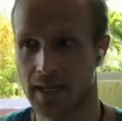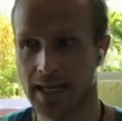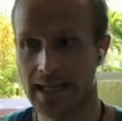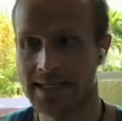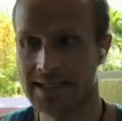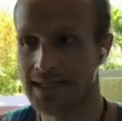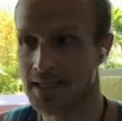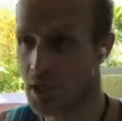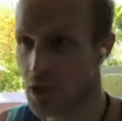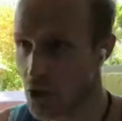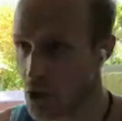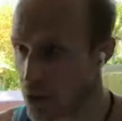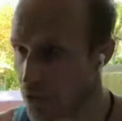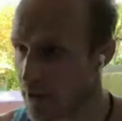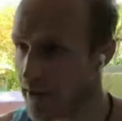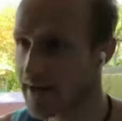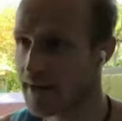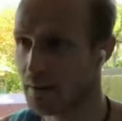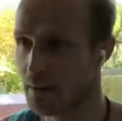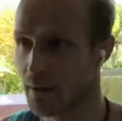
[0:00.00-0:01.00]
It's
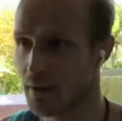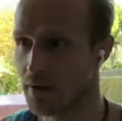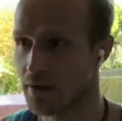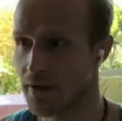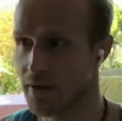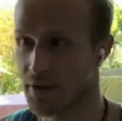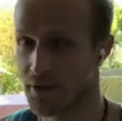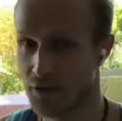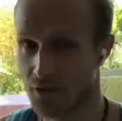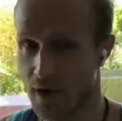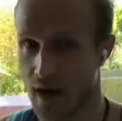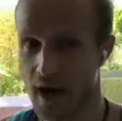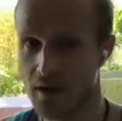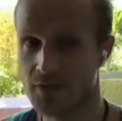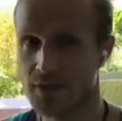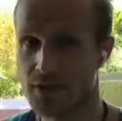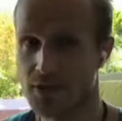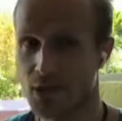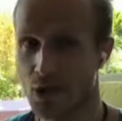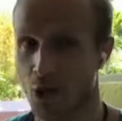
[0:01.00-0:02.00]
incredible that
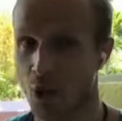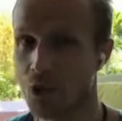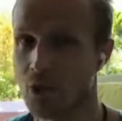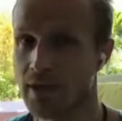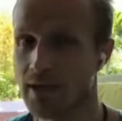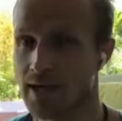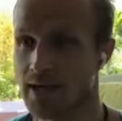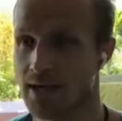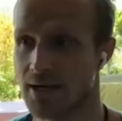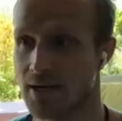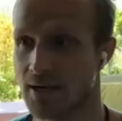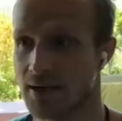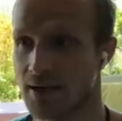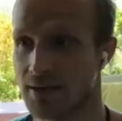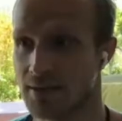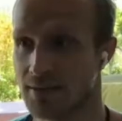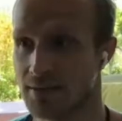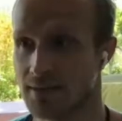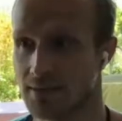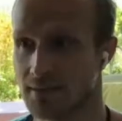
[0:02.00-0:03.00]
throughout this whole year,
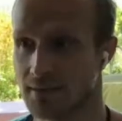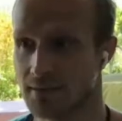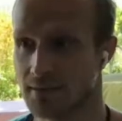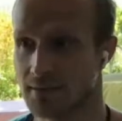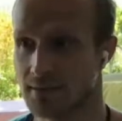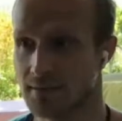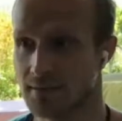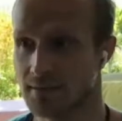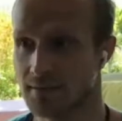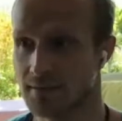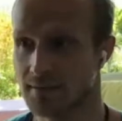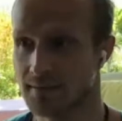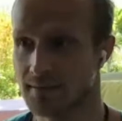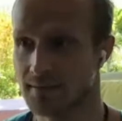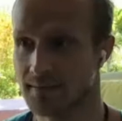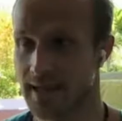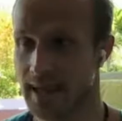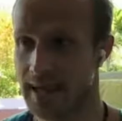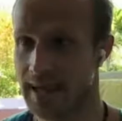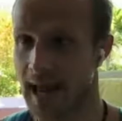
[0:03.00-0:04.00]

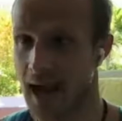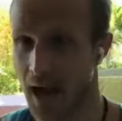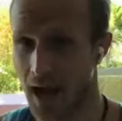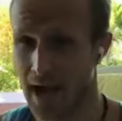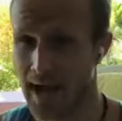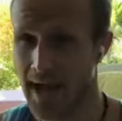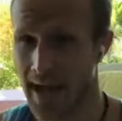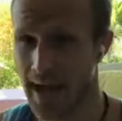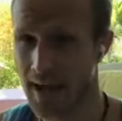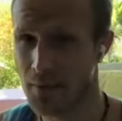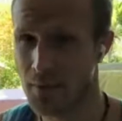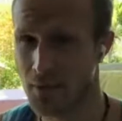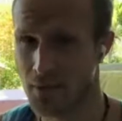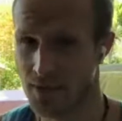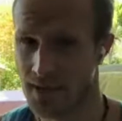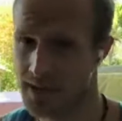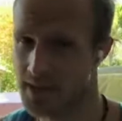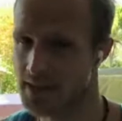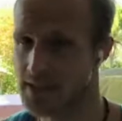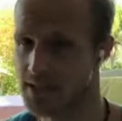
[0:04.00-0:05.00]
and I am
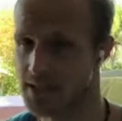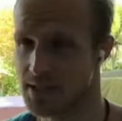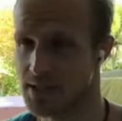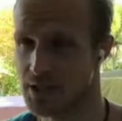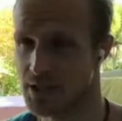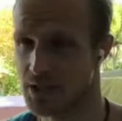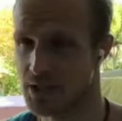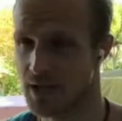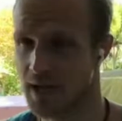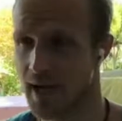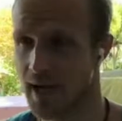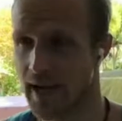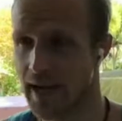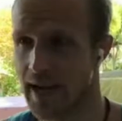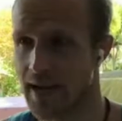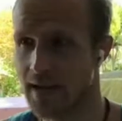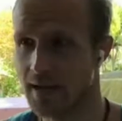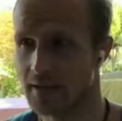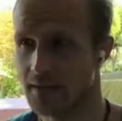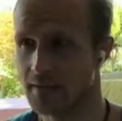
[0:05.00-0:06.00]
within this industry,
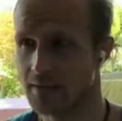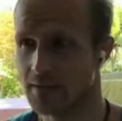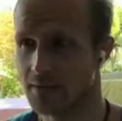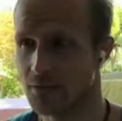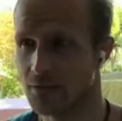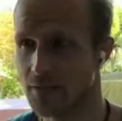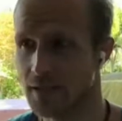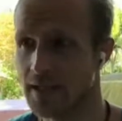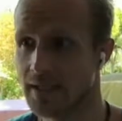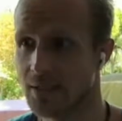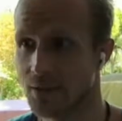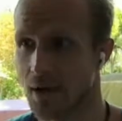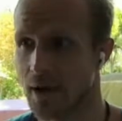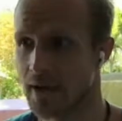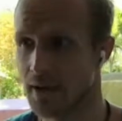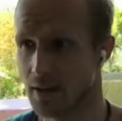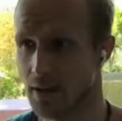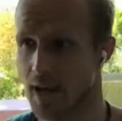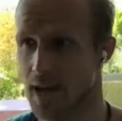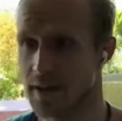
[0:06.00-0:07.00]
I read
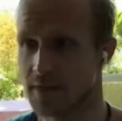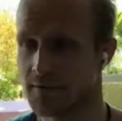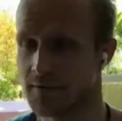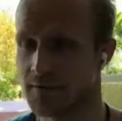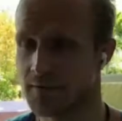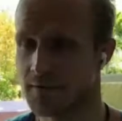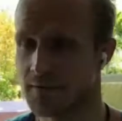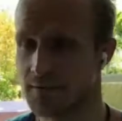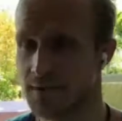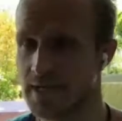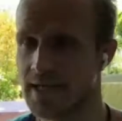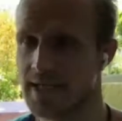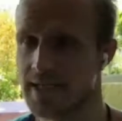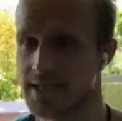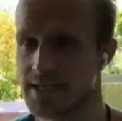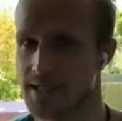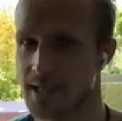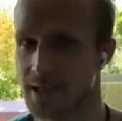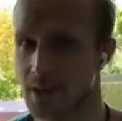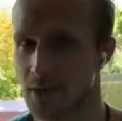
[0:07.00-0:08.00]
quite a lot of
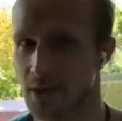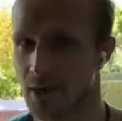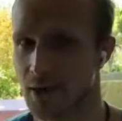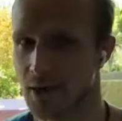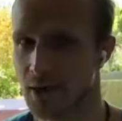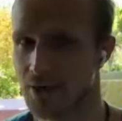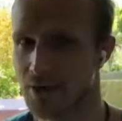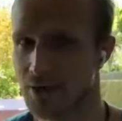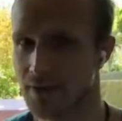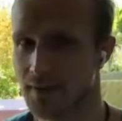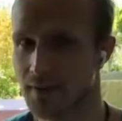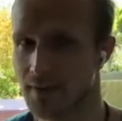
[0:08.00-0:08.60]
things that are,